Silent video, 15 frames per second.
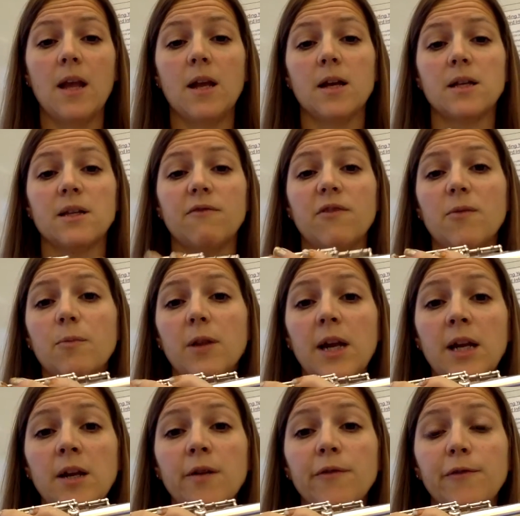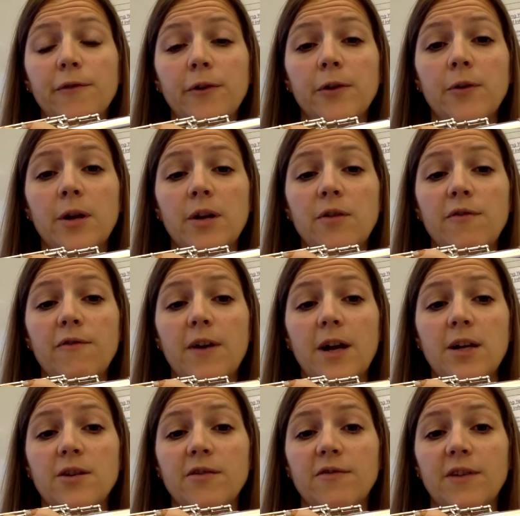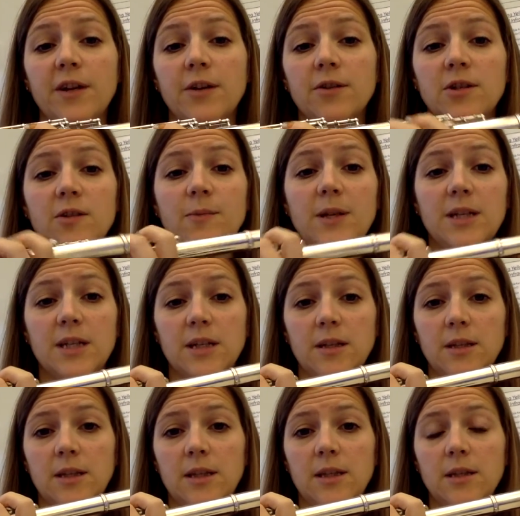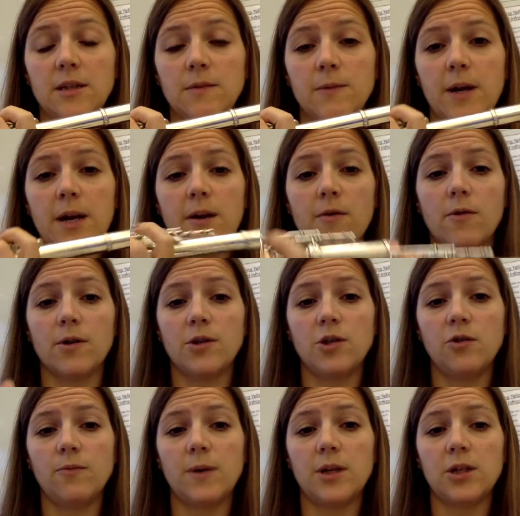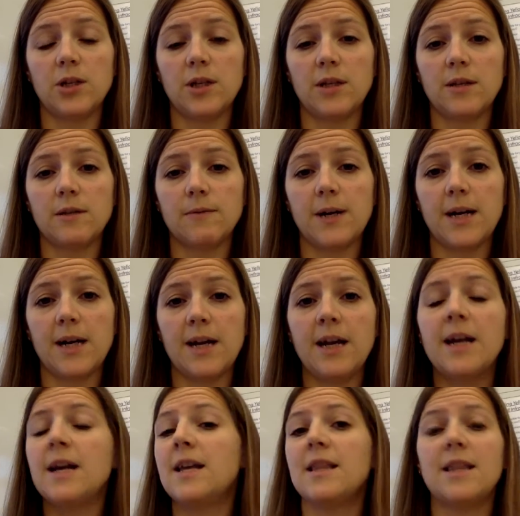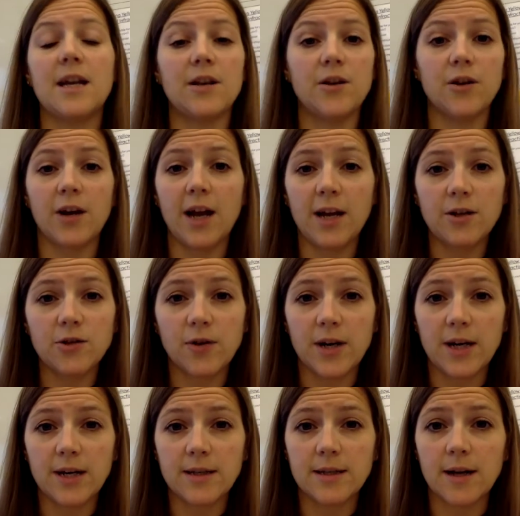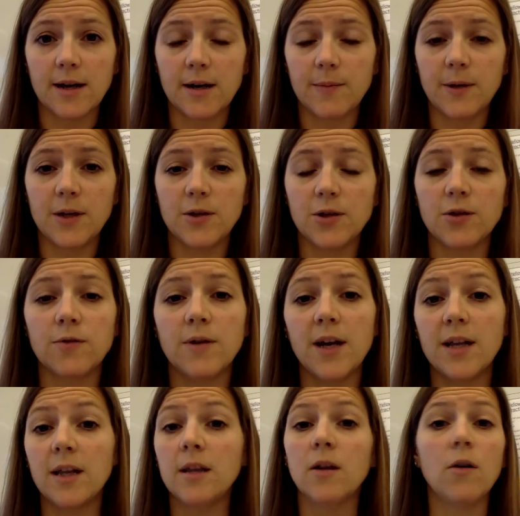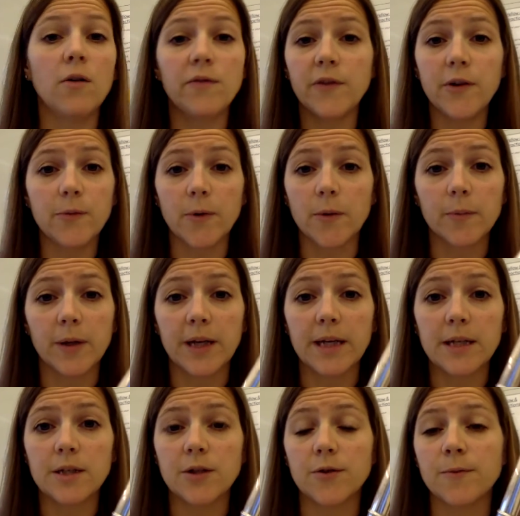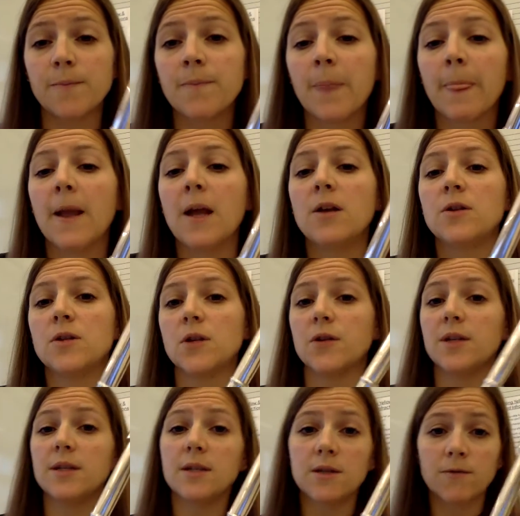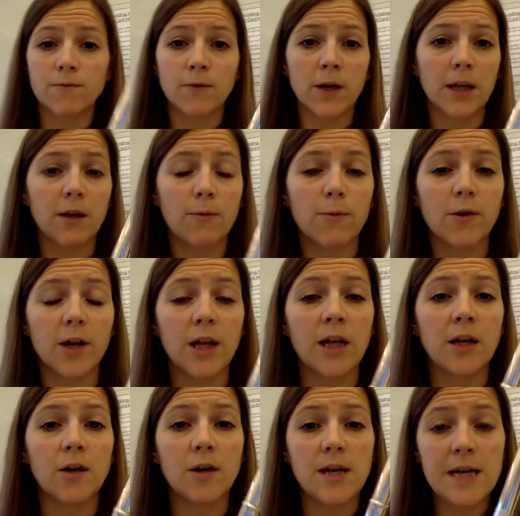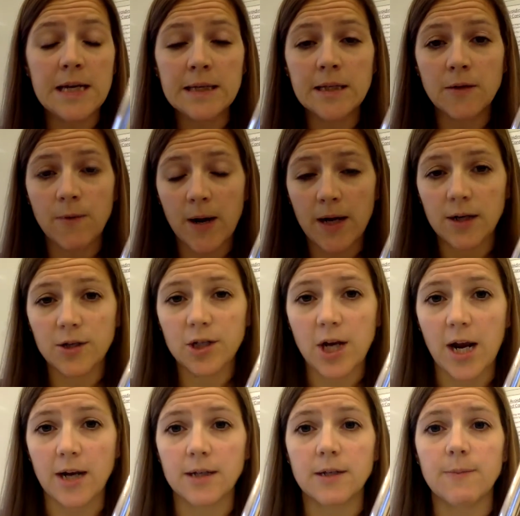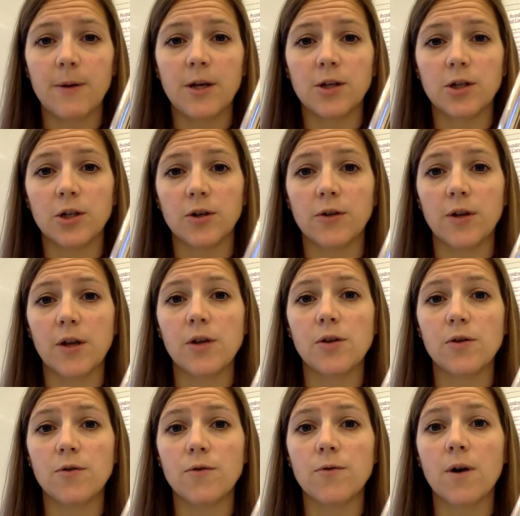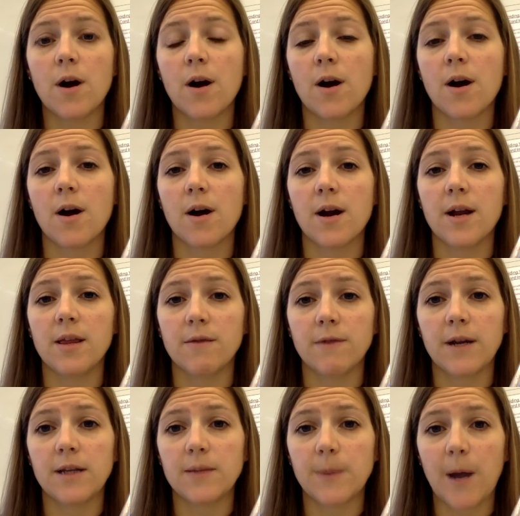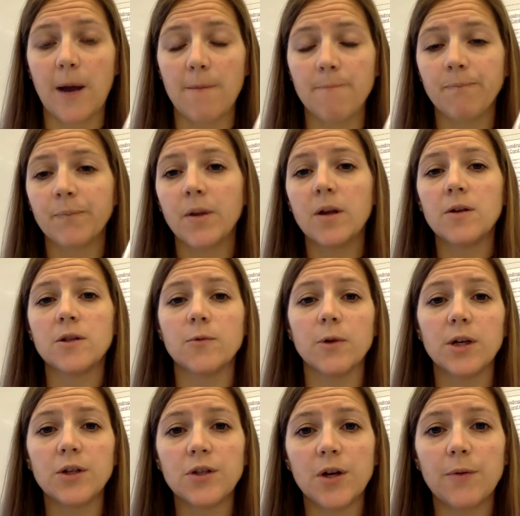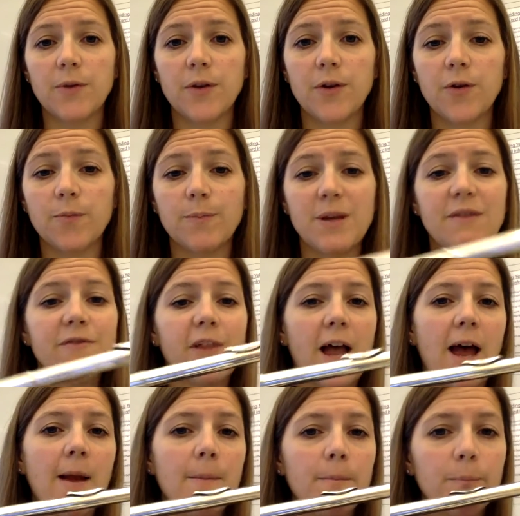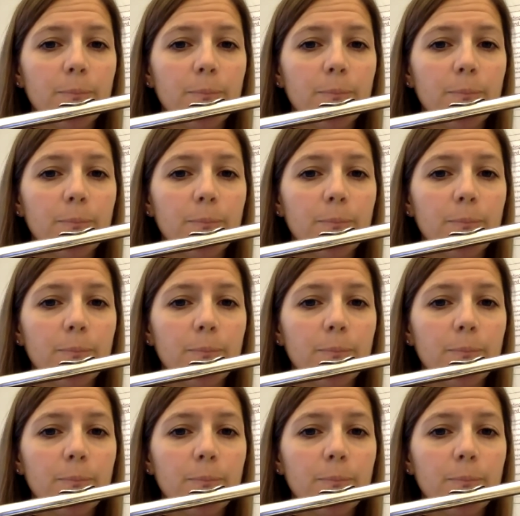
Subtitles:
Because if you play your flute and you find your fingers to be tilted this way or too much this way, then your head joint is not going to be in tune, and then the whole flute won't play in tune. So this is a really, really easy way to check to make sure that you are in the right spot. So we're going to start with the note B flat.